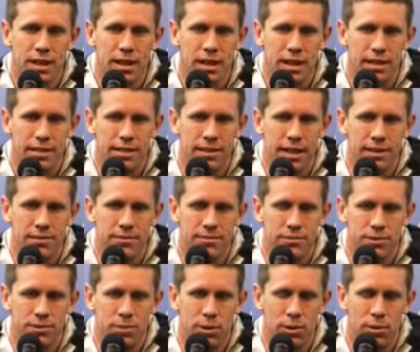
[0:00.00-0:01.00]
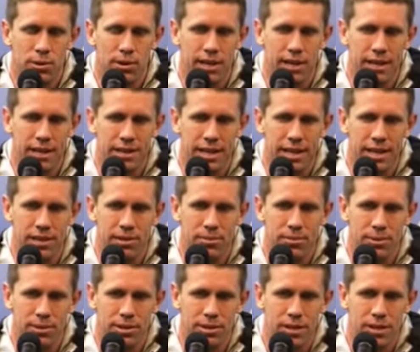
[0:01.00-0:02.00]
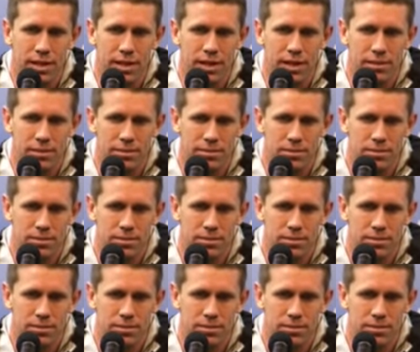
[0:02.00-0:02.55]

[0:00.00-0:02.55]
I've spoke at length with Gene